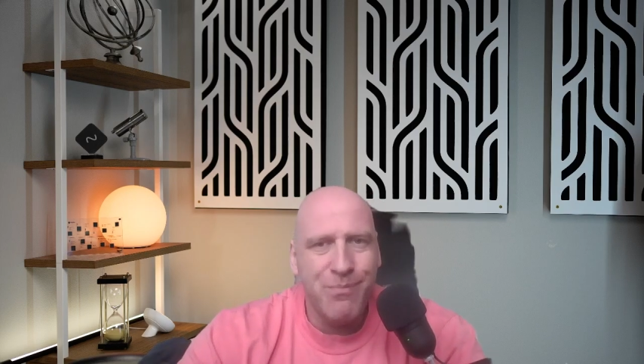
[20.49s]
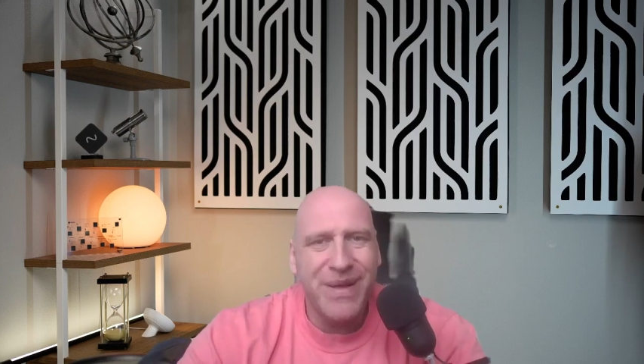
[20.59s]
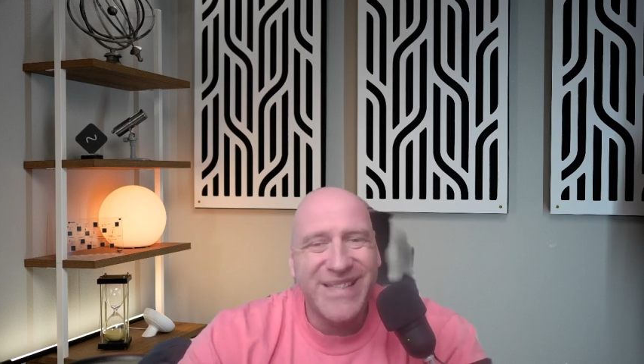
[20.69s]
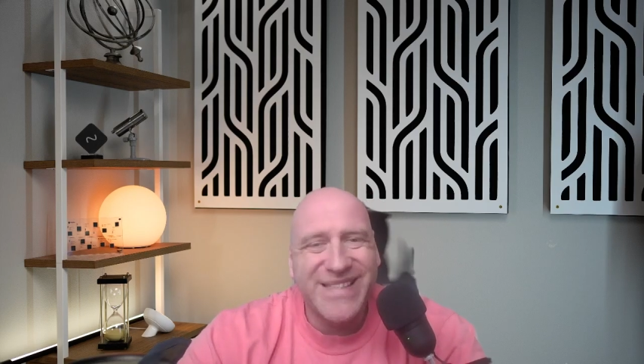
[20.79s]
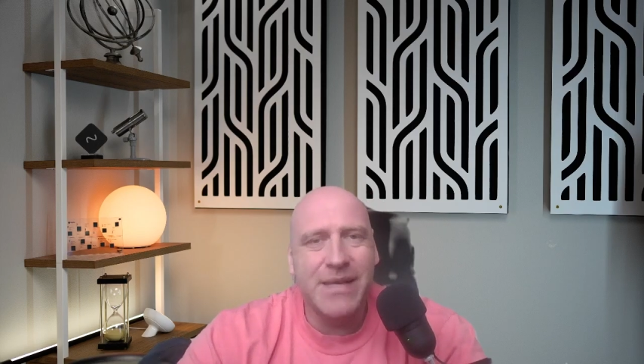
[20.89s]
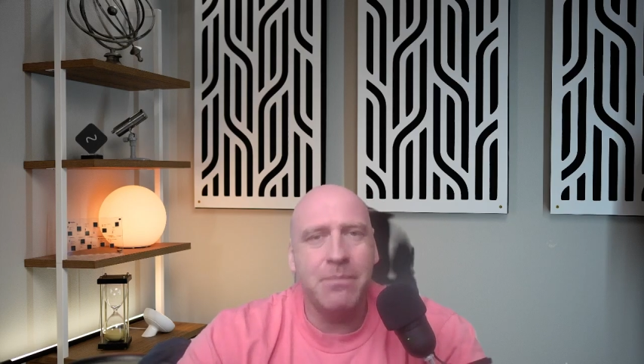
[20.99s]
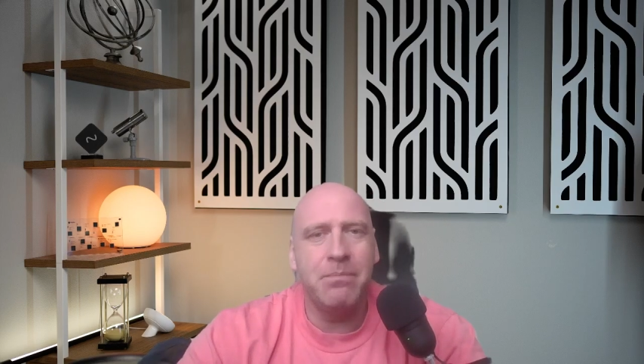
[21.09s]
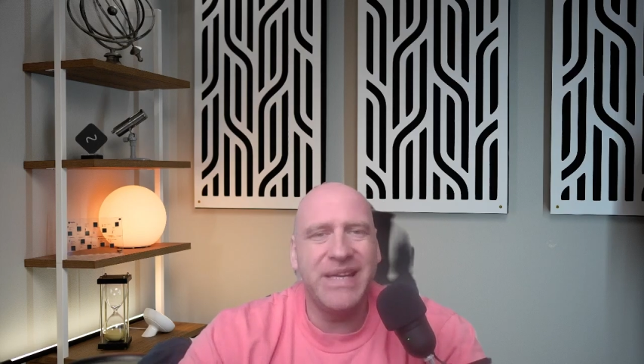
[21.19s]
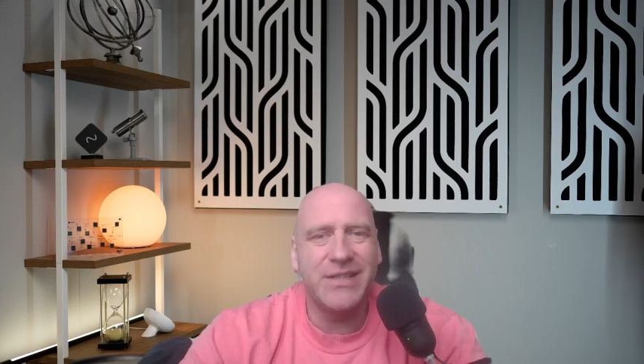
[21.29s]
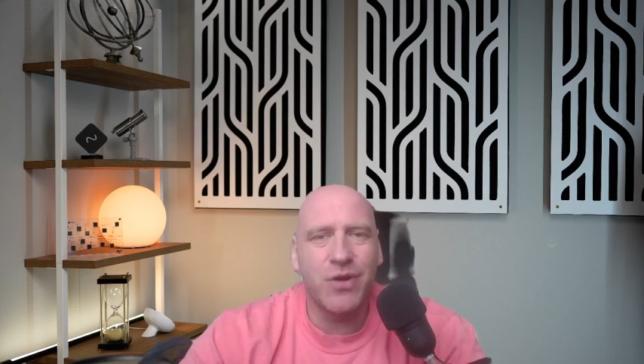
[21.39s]
but
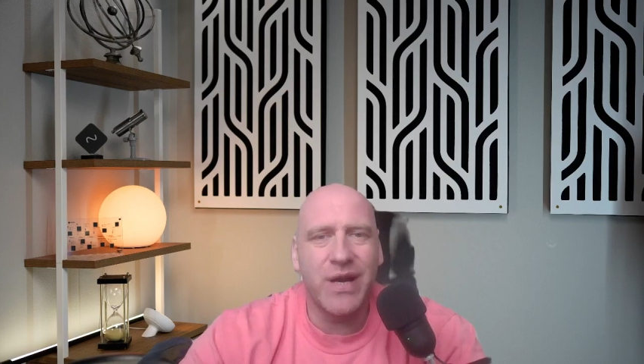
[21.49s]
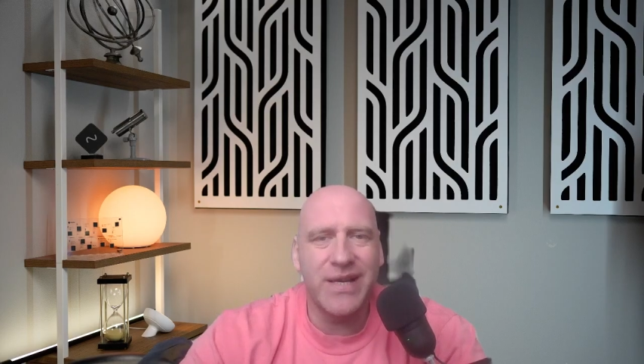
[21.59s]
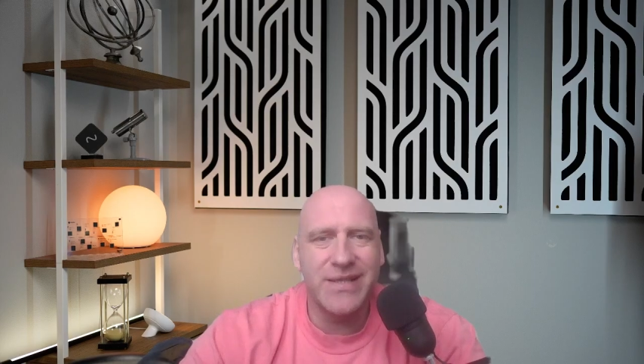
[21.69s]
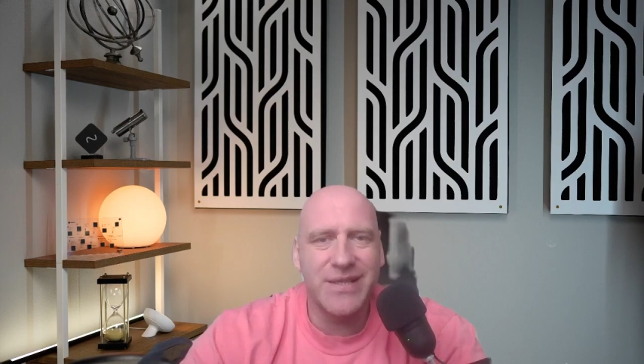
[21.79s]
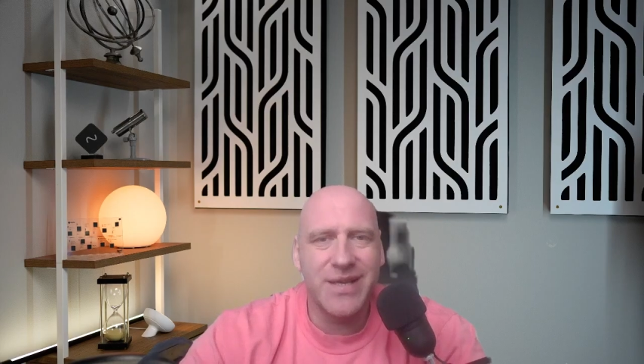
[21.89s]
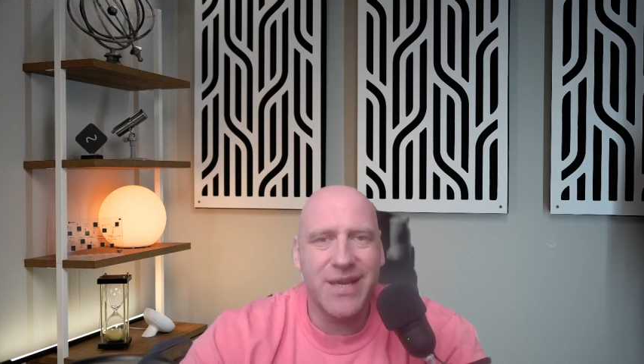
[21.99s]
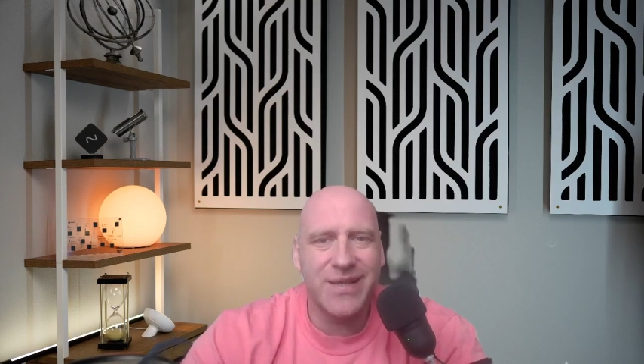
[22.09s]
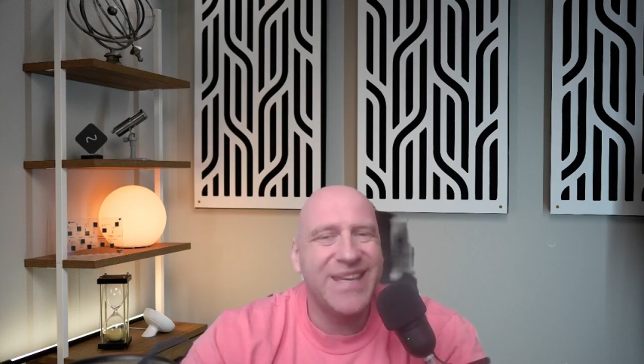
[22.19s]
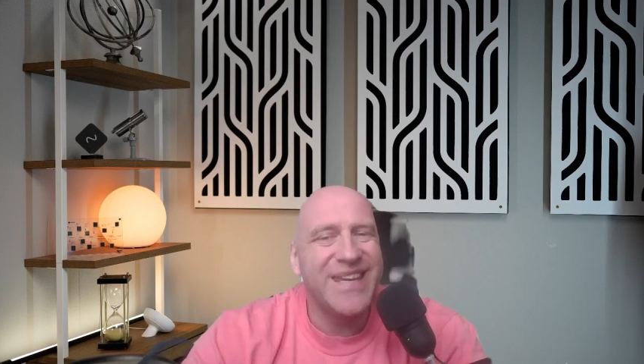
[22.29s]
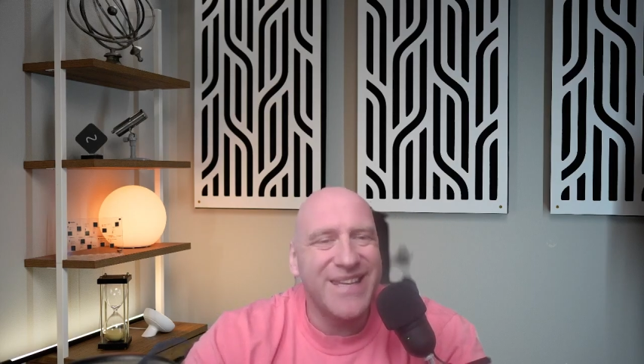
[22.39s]
simply tries
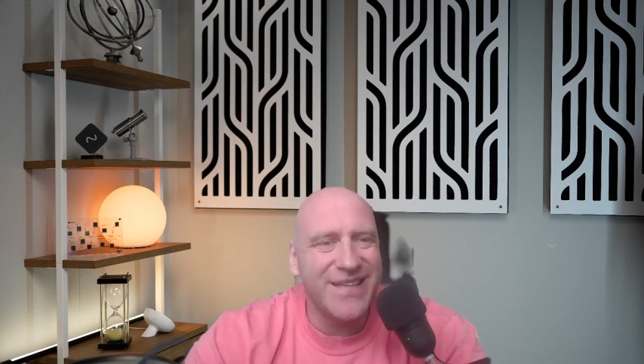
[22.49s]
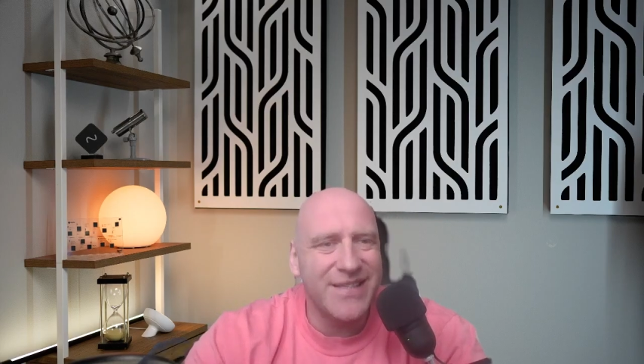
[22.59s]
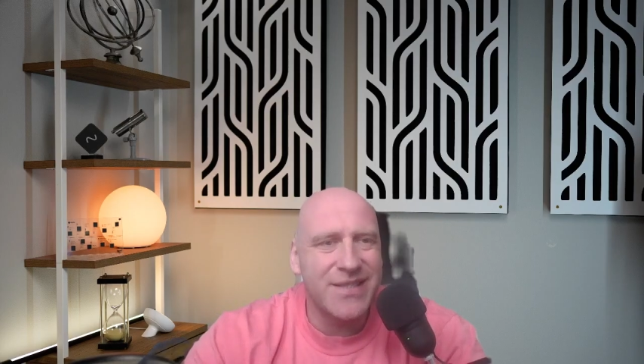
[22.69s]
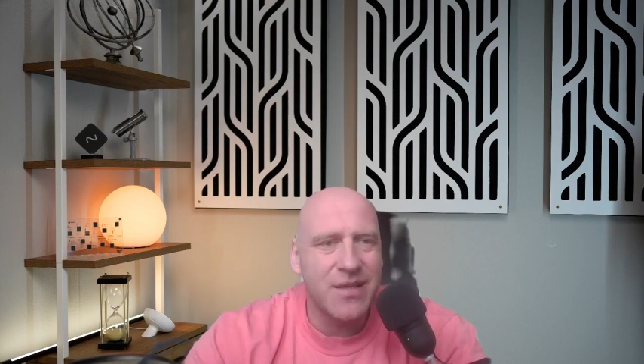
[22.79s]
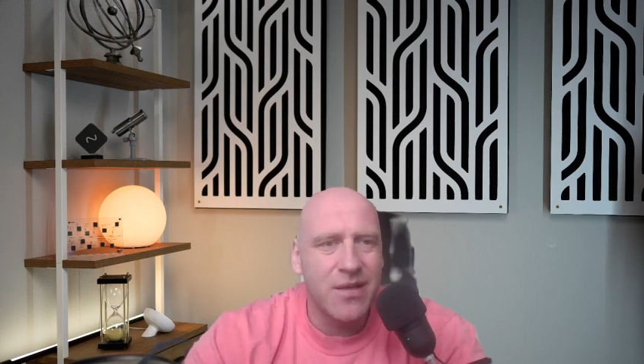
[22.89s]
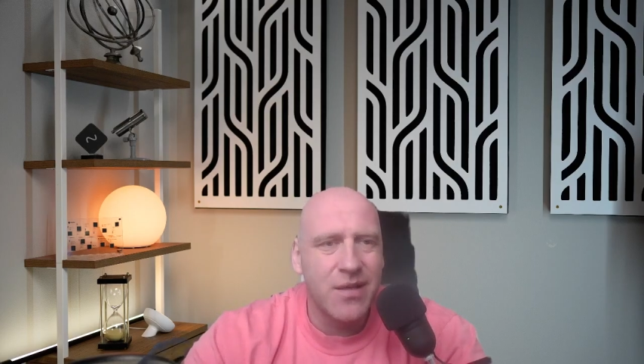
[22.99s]
keys